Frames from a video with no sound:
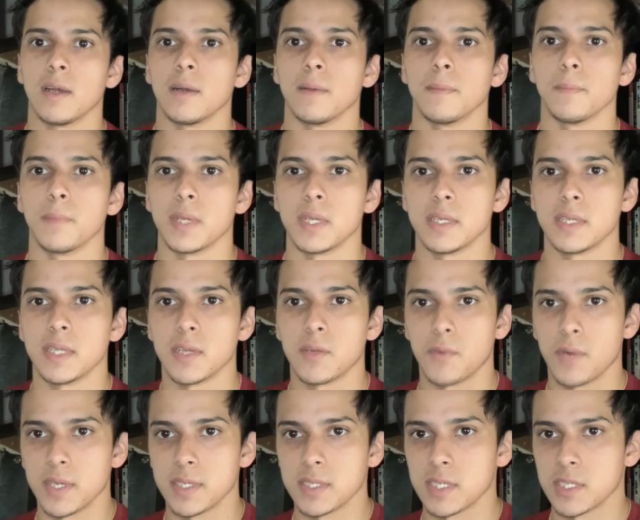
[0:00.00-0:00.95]
But it did
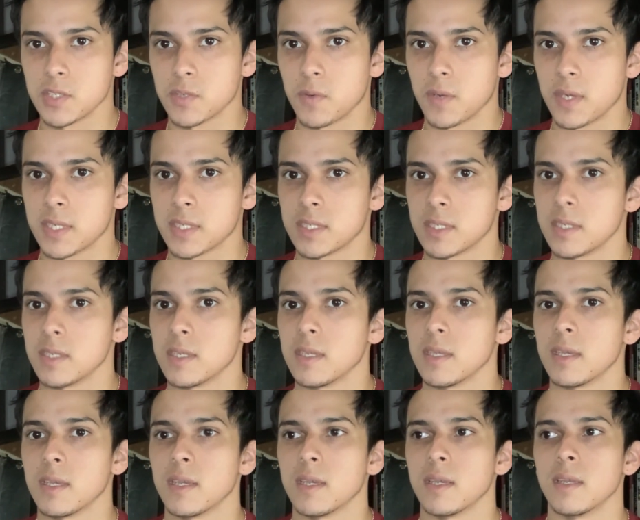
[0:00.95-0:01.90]
raise this question,
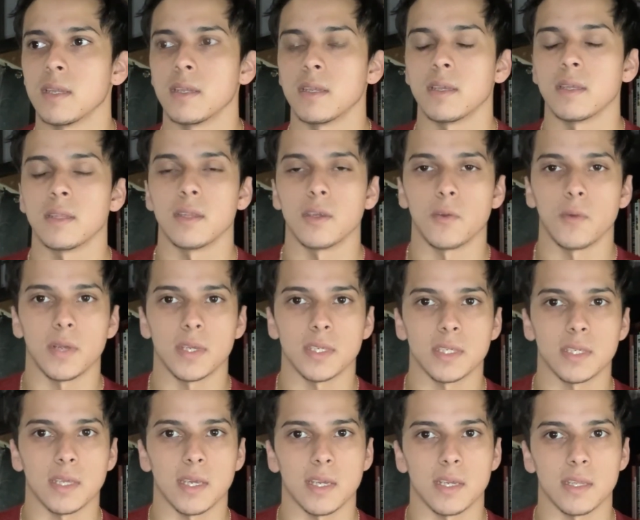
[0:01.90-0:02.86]
and the
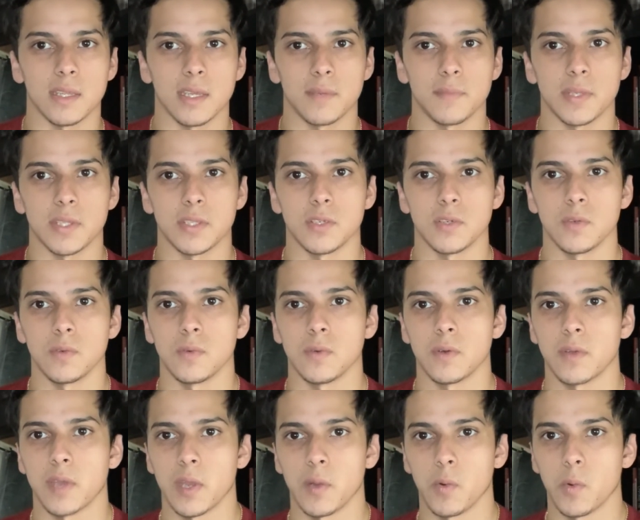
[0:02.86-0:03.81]
question kind of led me to,
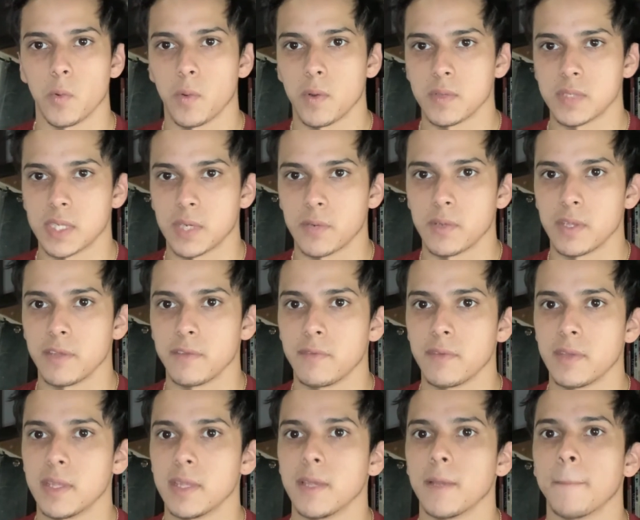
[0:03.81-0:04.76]
okay, well, what was I really
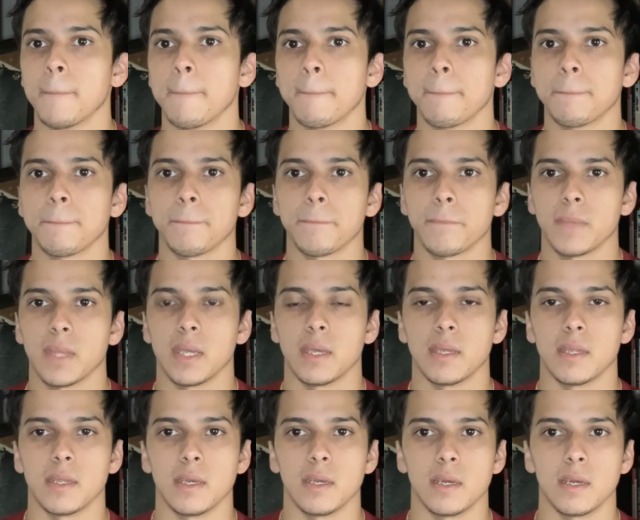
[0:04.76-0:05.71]
feeling?
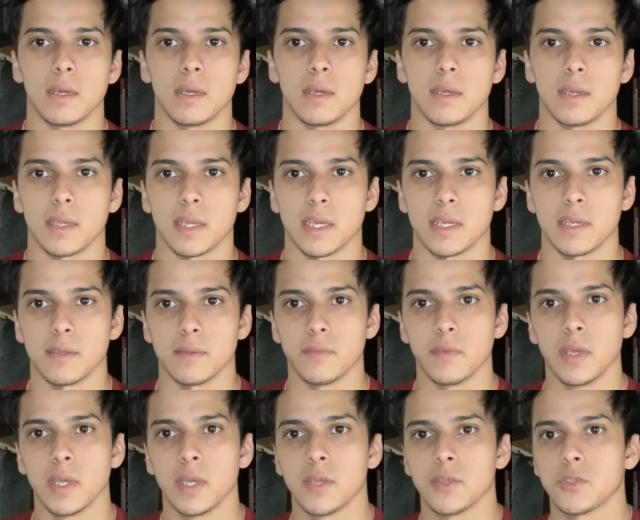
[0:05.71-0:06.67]
And it kind of
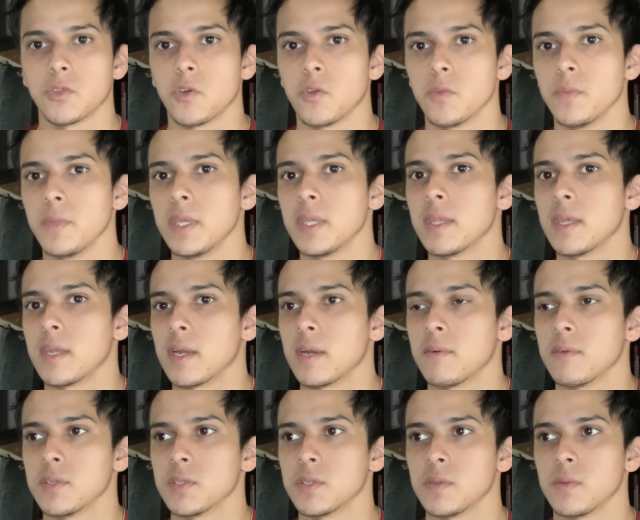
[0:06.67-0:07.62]
told me that I
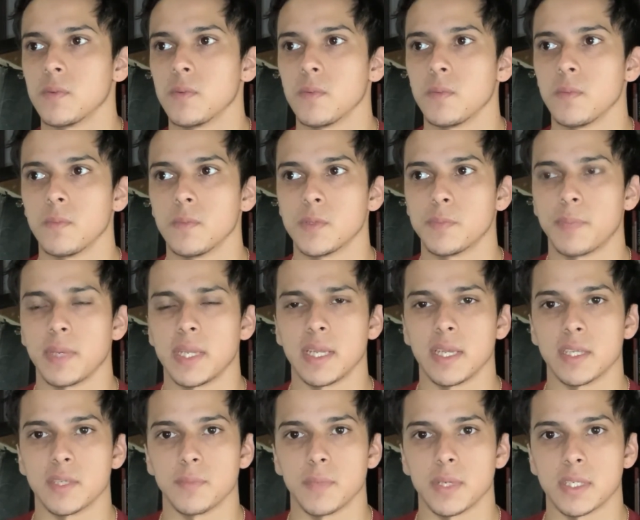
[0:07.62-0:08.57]
wasn't spending
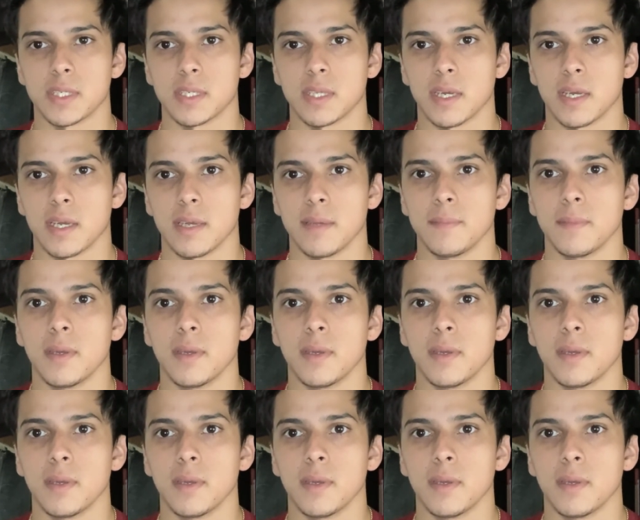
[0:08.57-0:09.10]
as much time